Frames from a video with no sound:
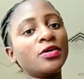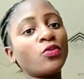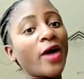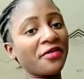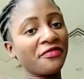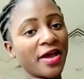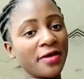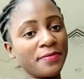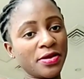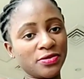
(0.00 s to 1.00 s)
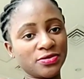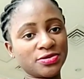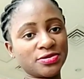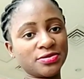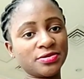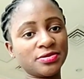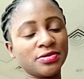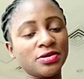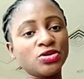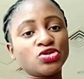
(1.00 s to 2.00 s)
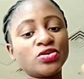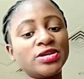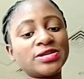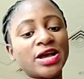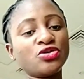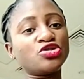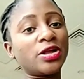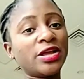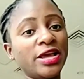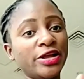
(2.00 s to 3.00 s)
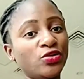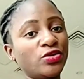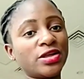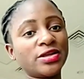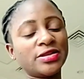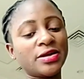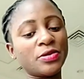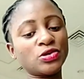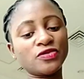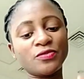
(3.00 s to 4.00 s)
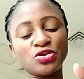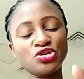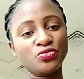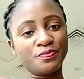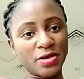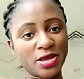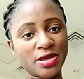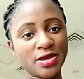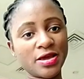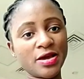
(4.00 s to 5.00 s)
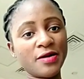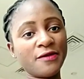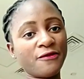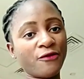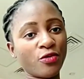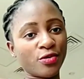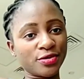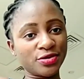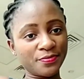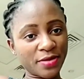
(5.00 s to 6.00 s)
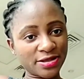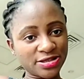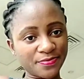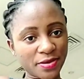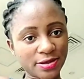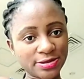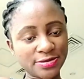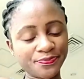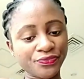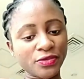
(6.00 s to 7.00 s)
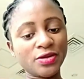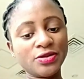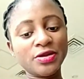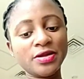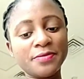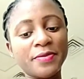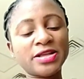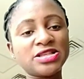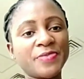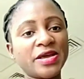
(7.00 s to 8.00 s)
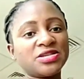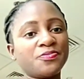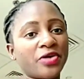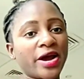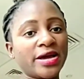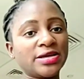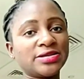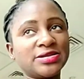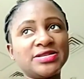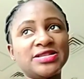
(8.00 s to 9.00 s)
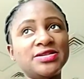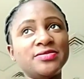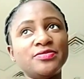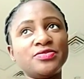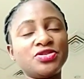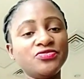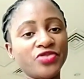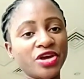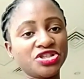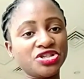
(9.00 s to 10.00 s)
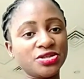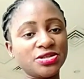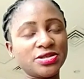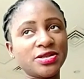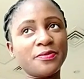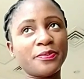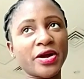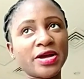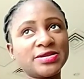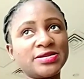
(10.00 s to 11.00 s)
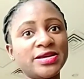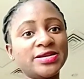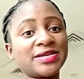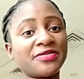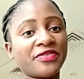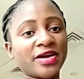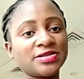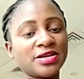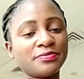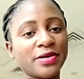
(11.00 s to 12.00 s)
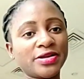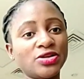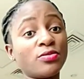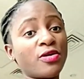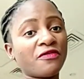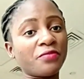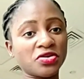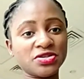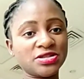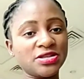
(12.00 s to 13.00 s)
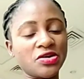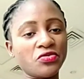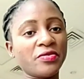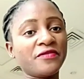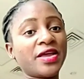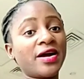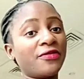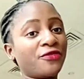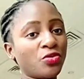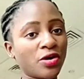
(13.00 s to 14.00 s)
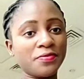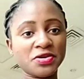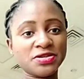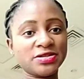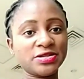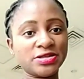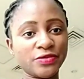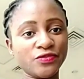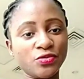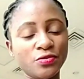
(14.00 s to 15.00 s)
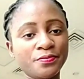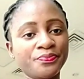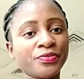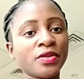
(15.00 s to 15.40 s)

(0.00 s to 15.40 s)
Wi-Fi bills. So these are usually included in the amount of money you pay for the bed space. The bed space price ranges, the price is affected by the number of persons in the room. If there are fewer persons in the room,